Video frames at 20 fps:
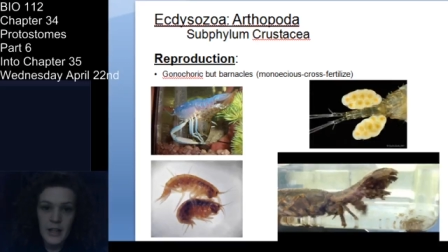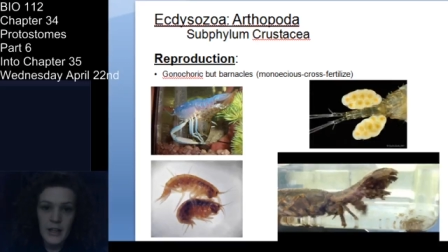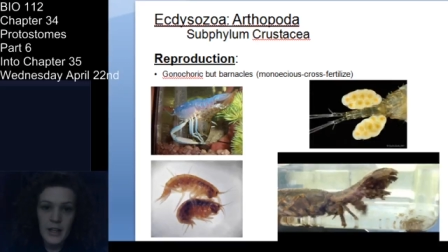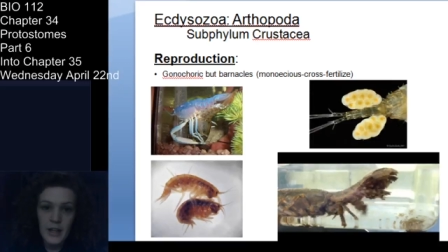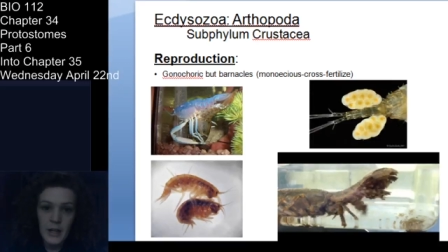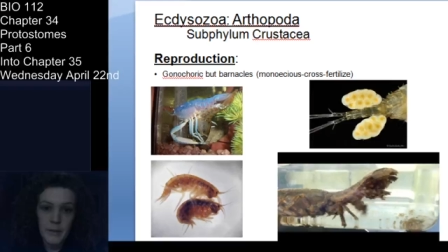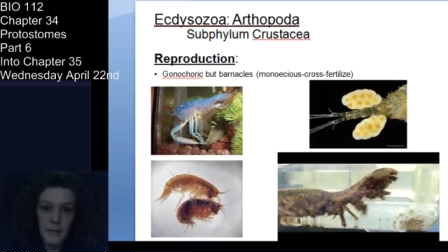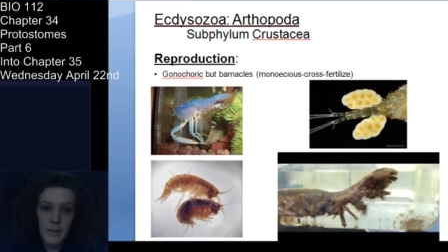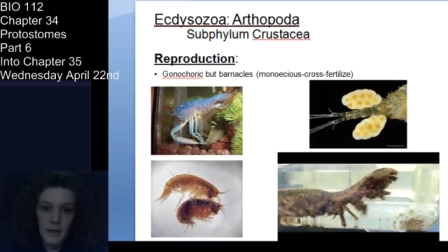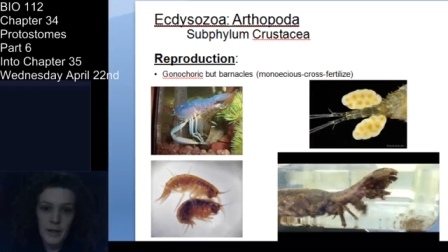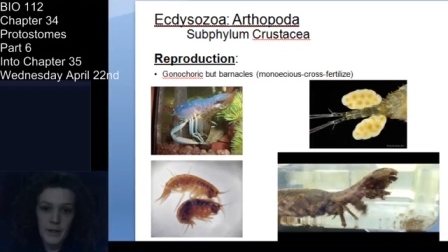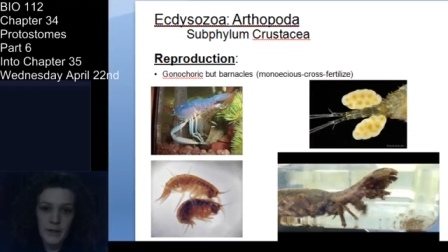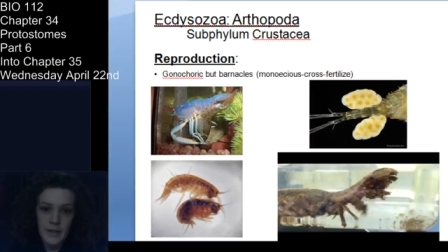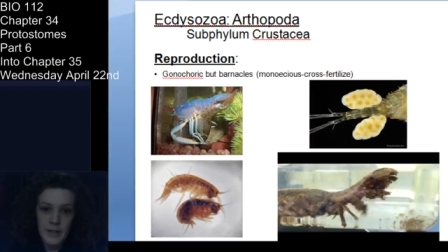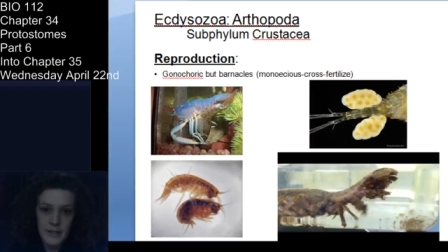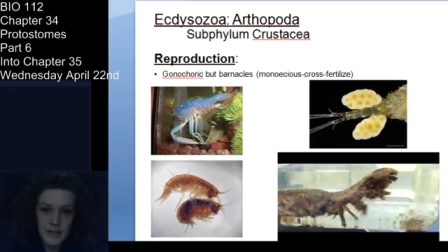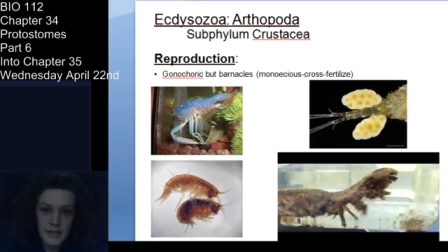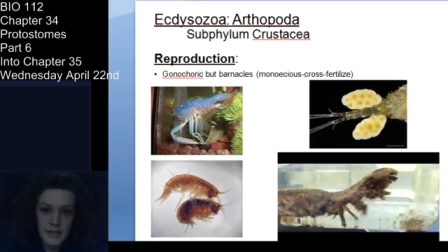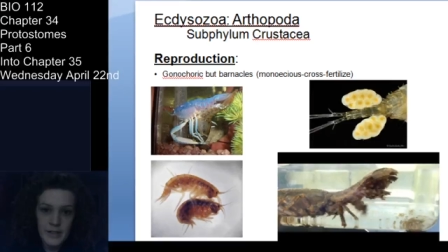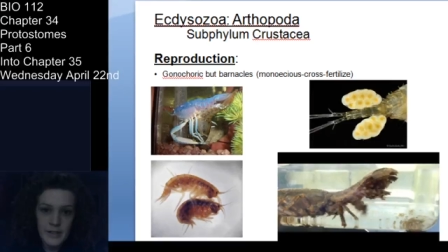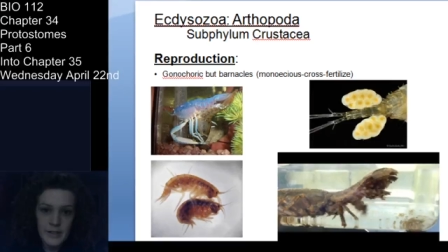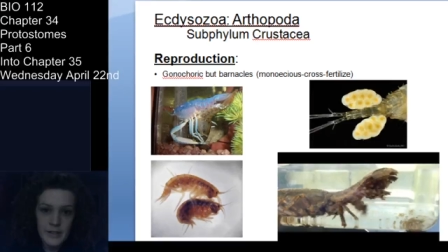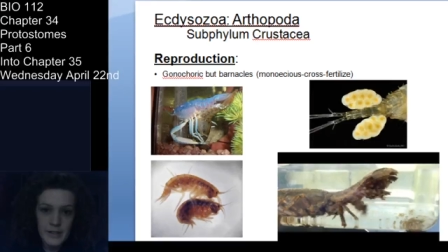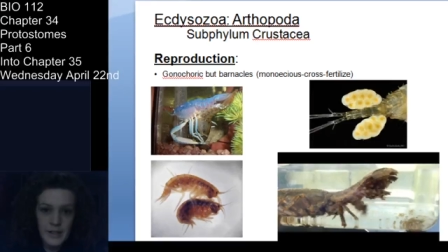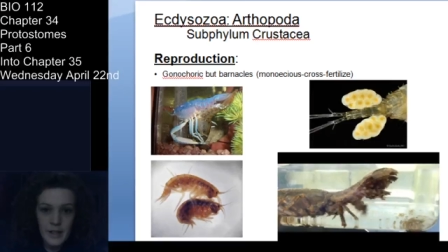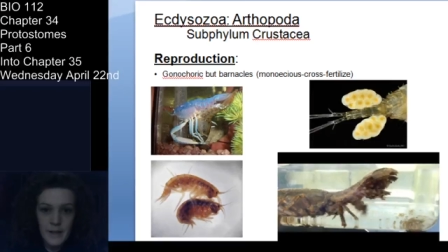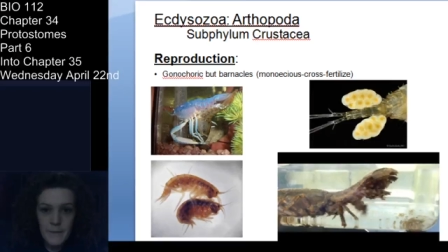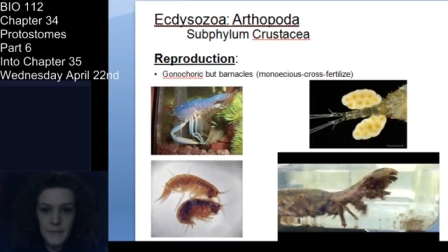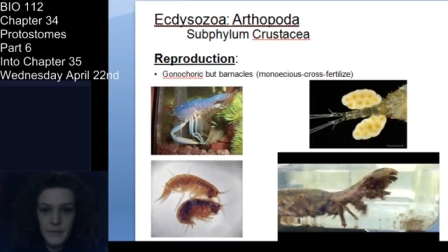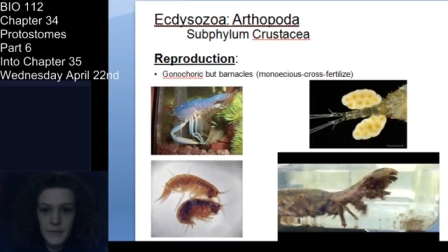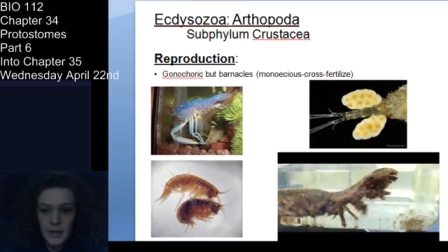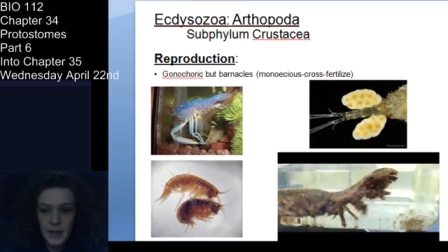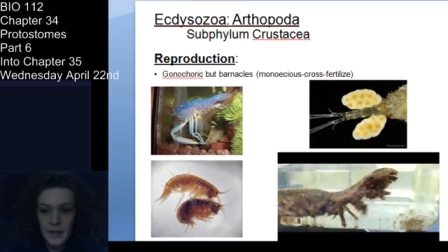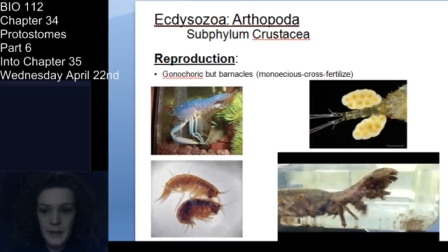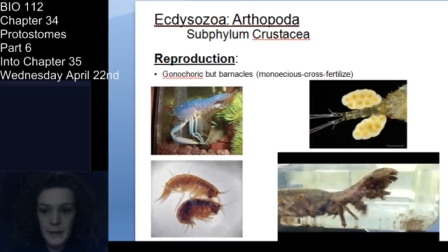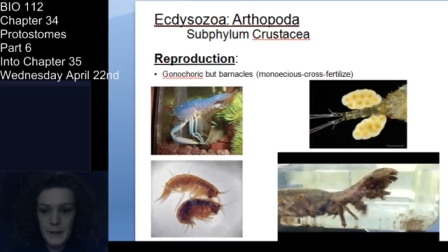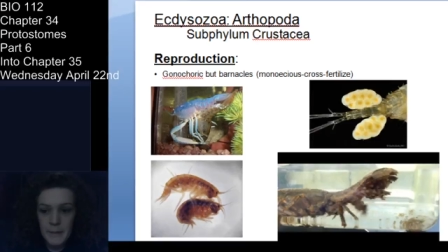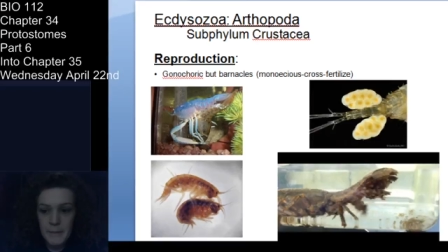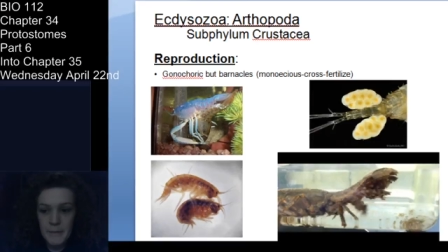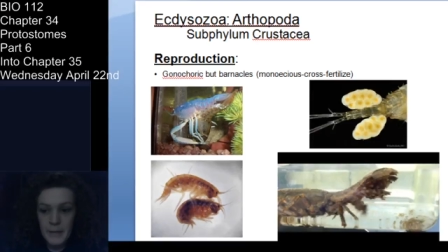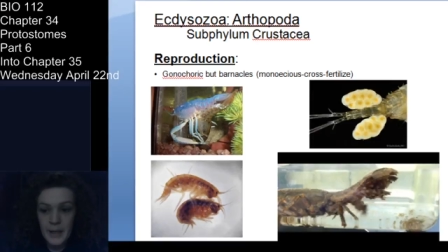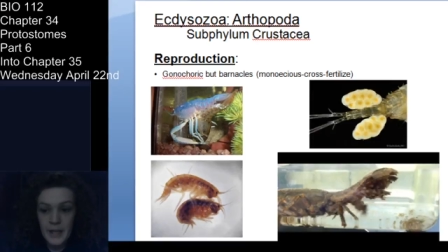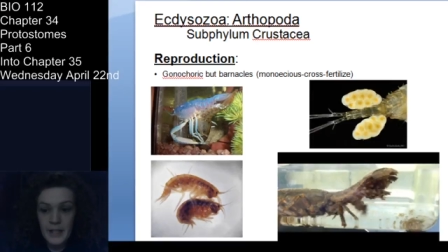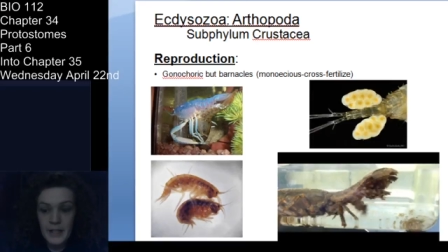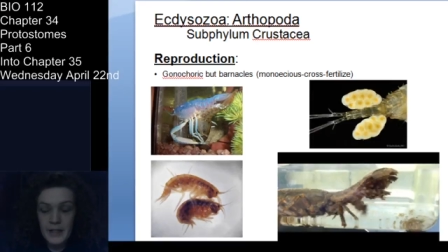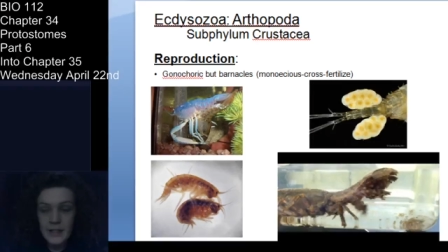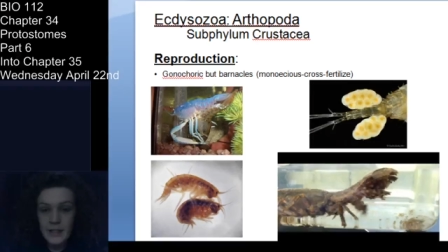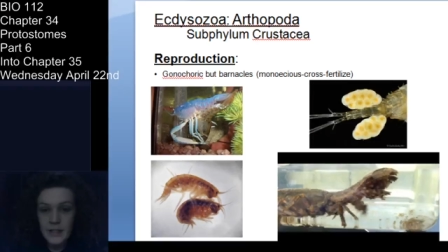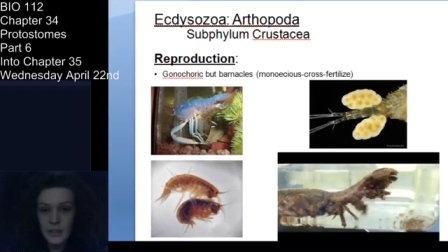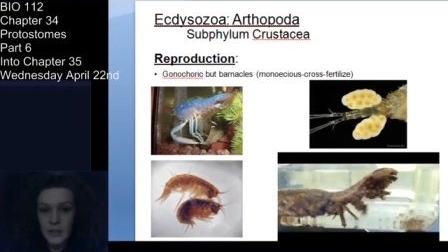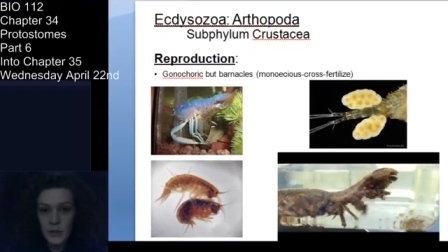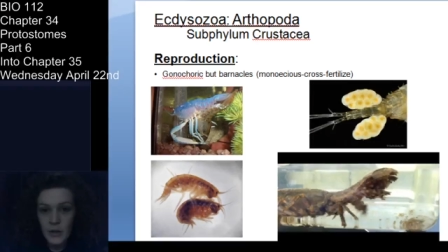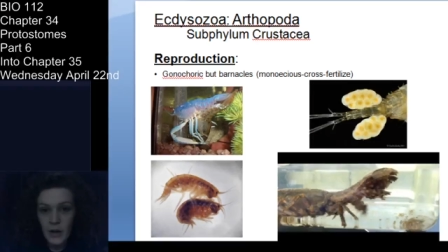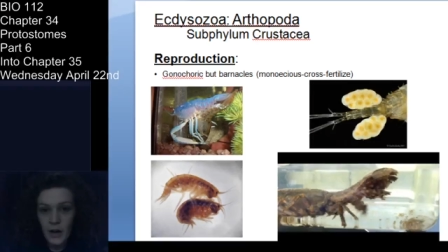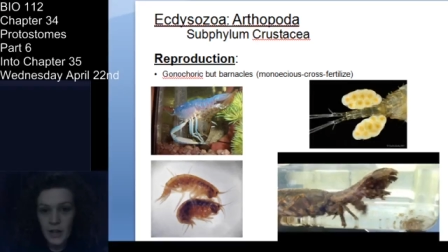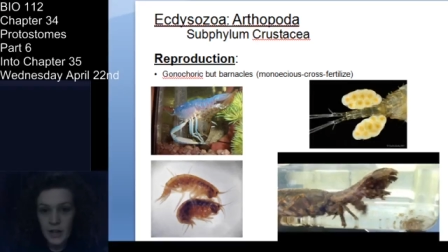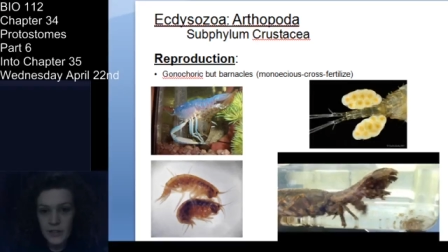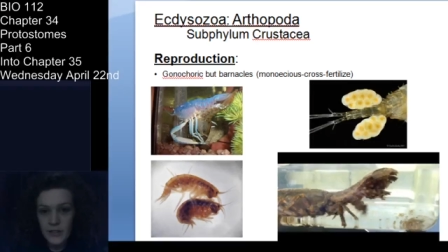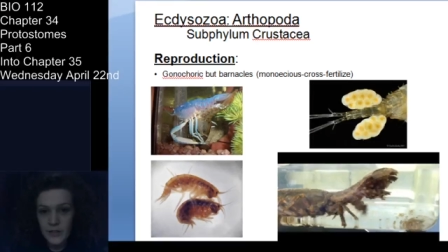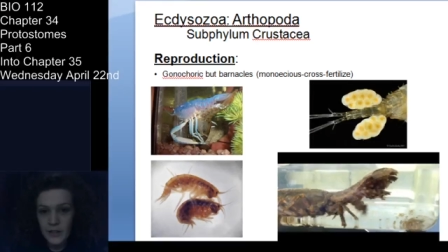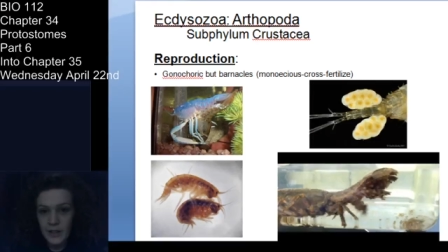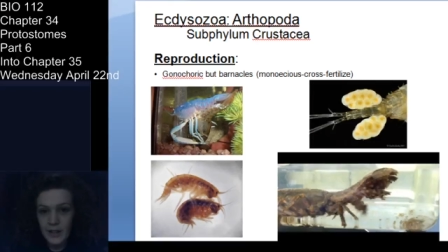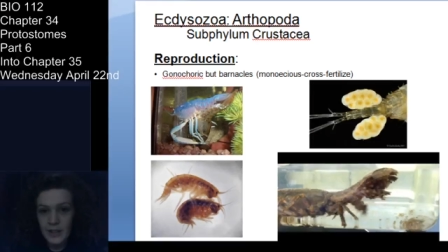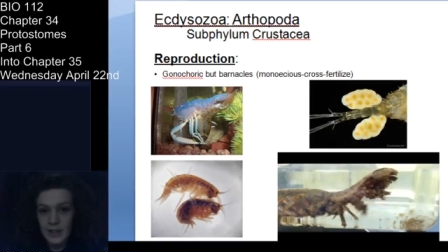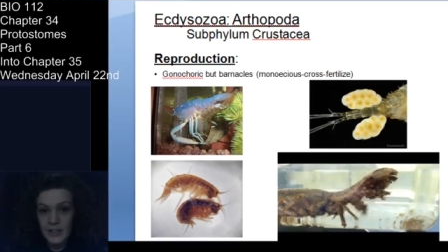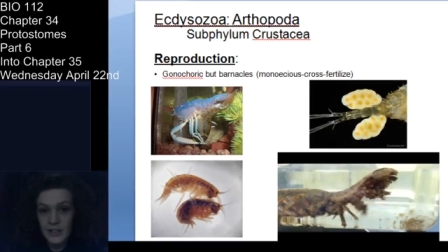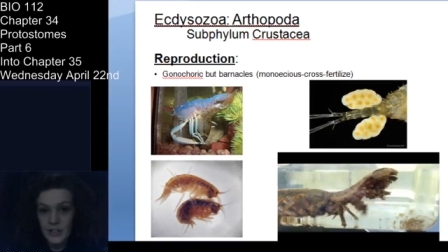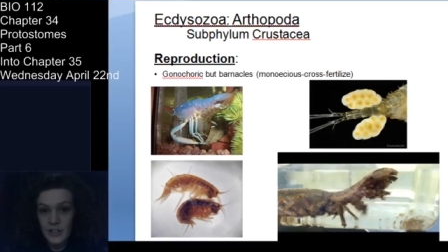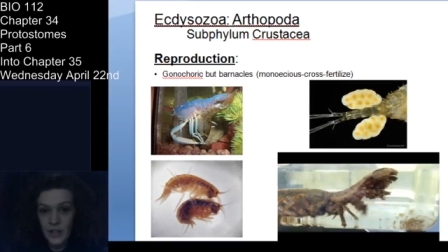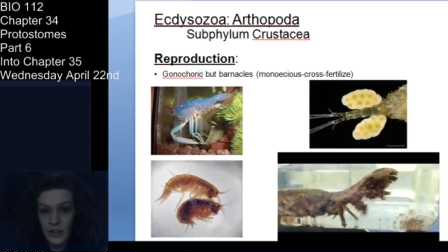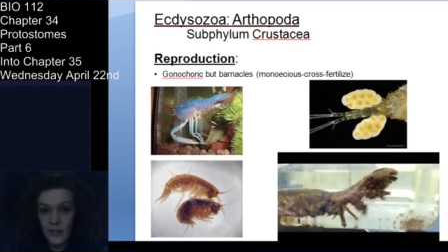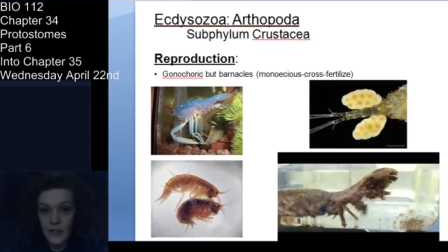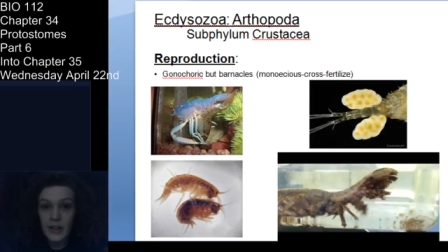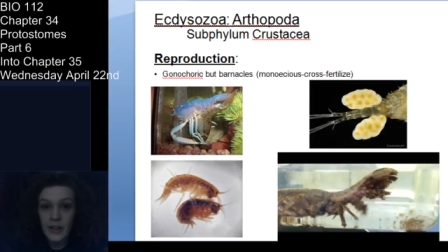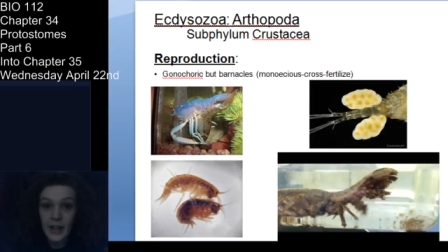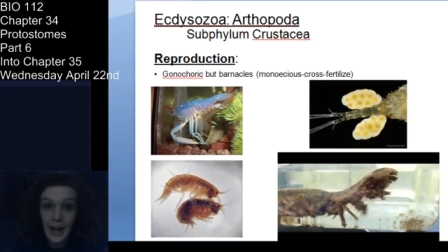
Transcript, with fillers: They are monoecious, um, but they do cross-fertilize each other,